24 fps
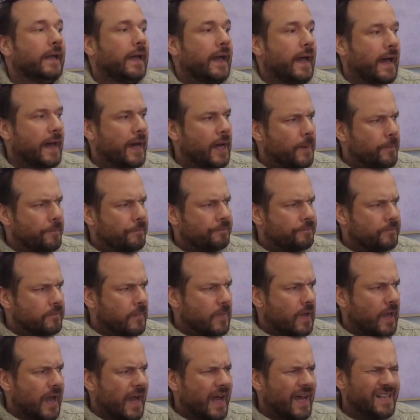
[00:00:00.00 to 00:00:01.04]

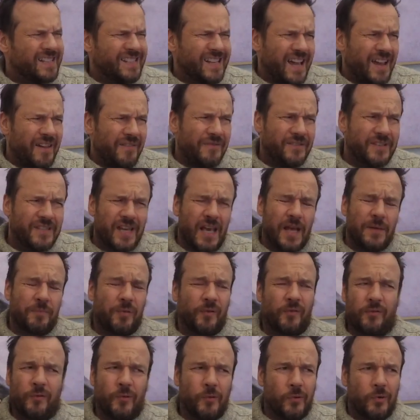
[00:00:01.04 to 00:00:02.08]
As I've said
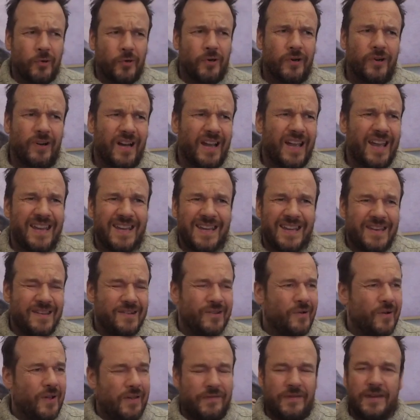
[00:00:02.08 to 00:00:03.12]
before, you
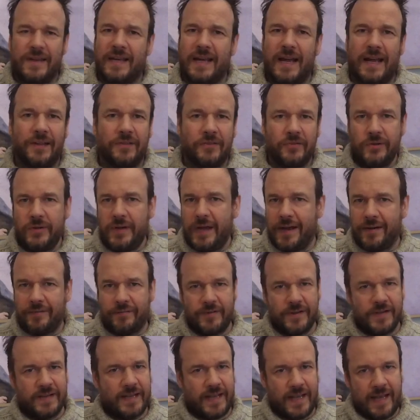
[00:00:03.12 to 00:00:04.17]
know, if you can't do
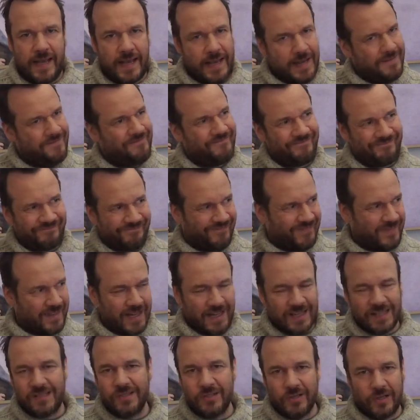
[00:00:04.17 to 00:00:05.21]
every day,
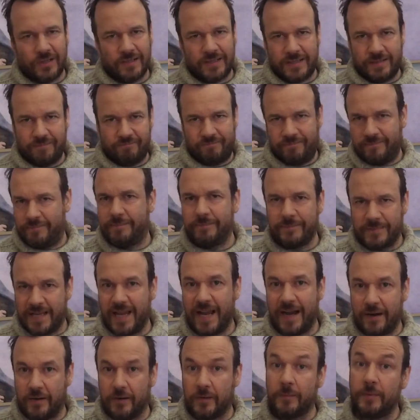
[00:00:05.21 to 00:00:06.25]
that's not
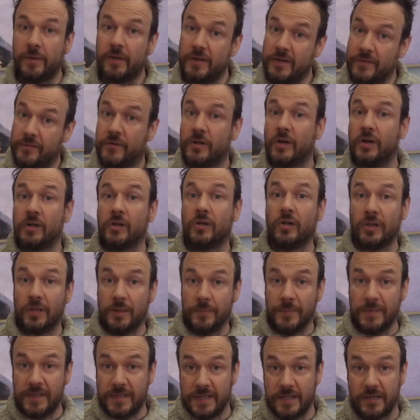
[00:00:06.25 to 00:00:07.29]
terrible. You've got all the
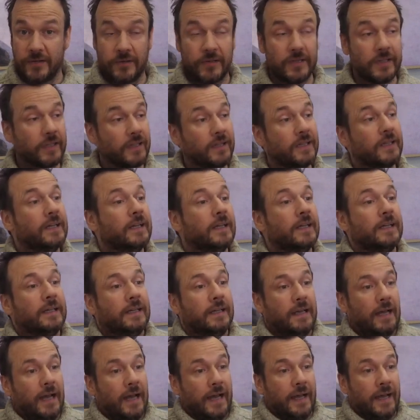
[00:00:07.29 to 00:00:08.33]
material.
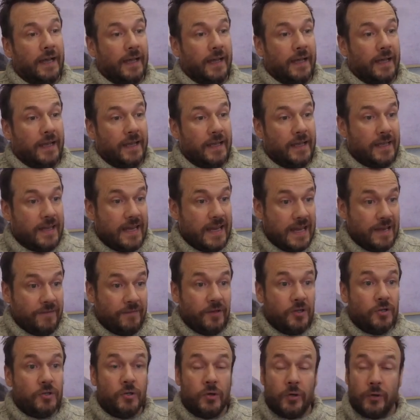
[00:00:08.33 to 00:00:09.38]

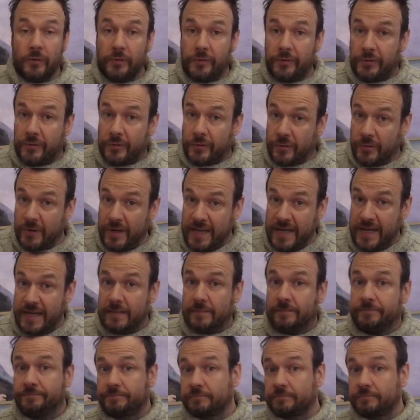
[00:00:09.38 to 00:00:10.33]
Even doing 3